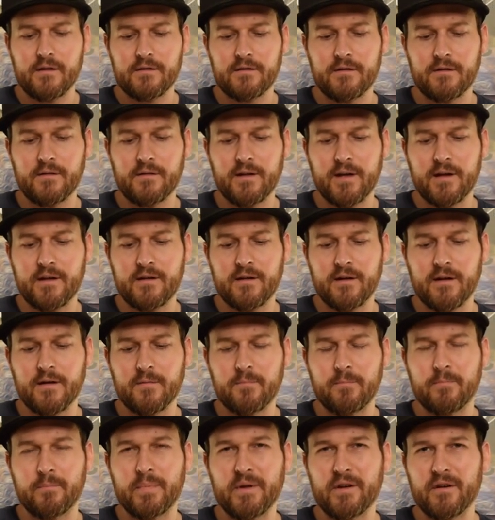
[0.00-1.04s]
little like uh,
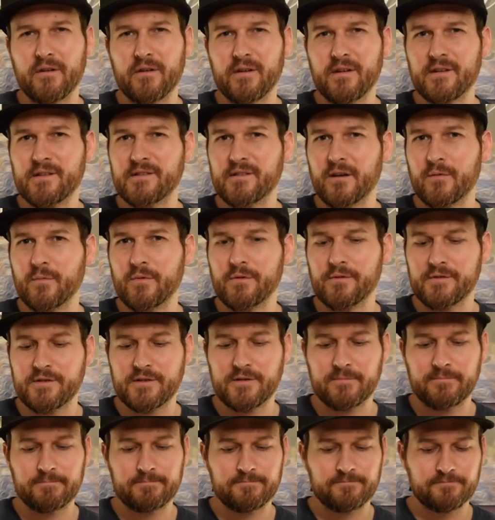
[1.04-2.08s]
bitterness
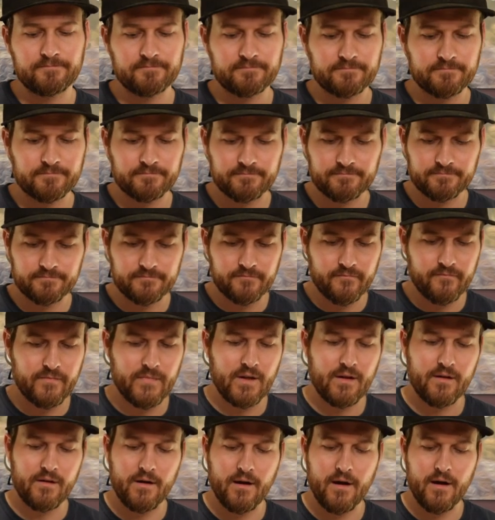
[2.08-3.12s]
almost.
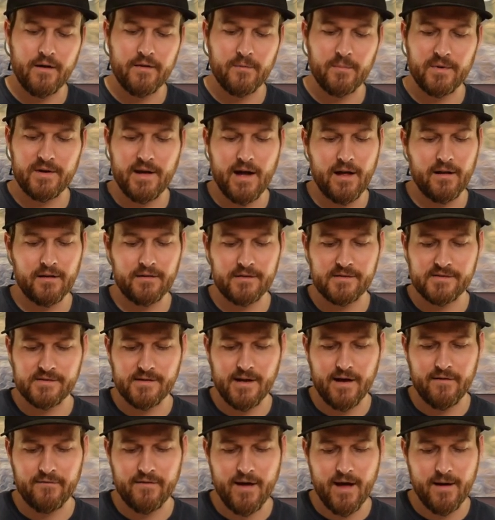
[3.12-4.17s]
Uh, the Macallan doesn't
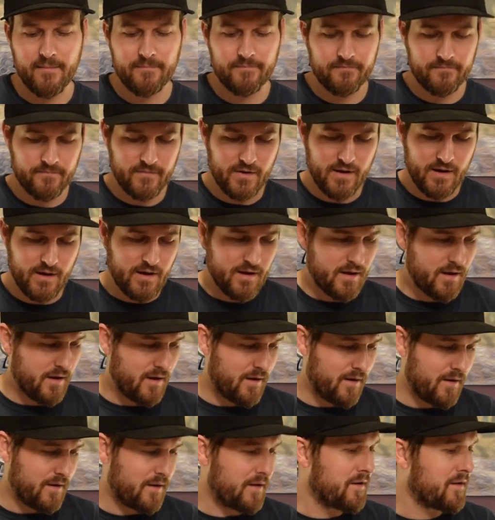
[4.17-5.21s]
have that.
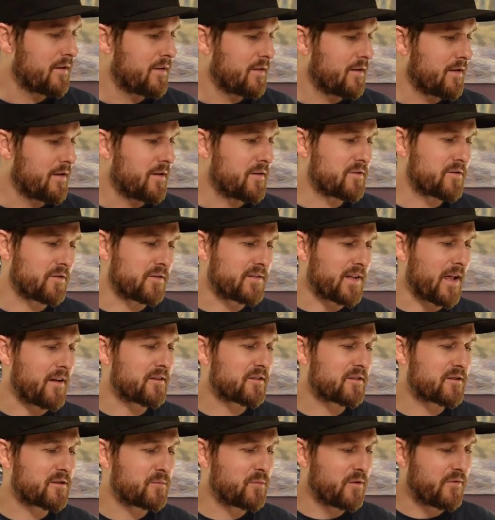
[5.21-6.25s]
So the
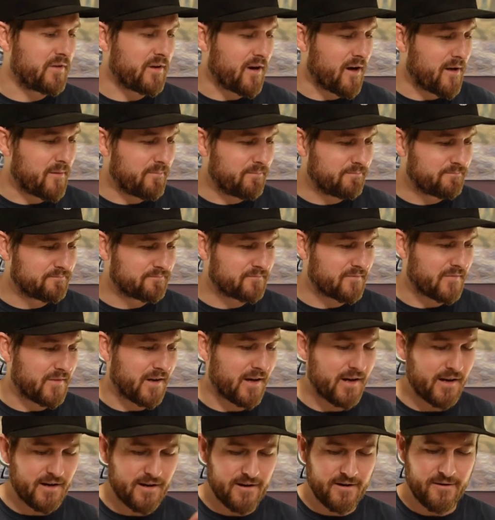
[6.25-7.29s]
Talisker moving on,
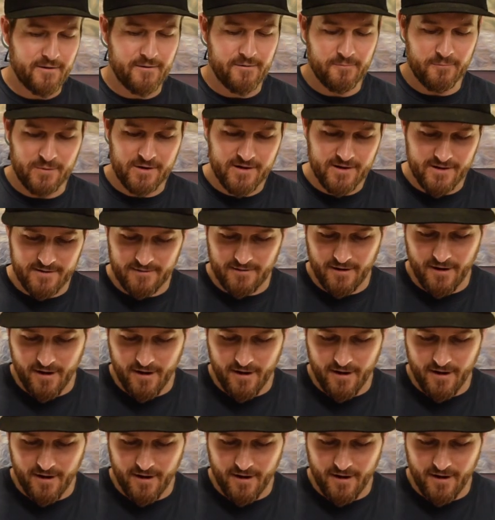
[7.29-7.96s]
uh, we've got an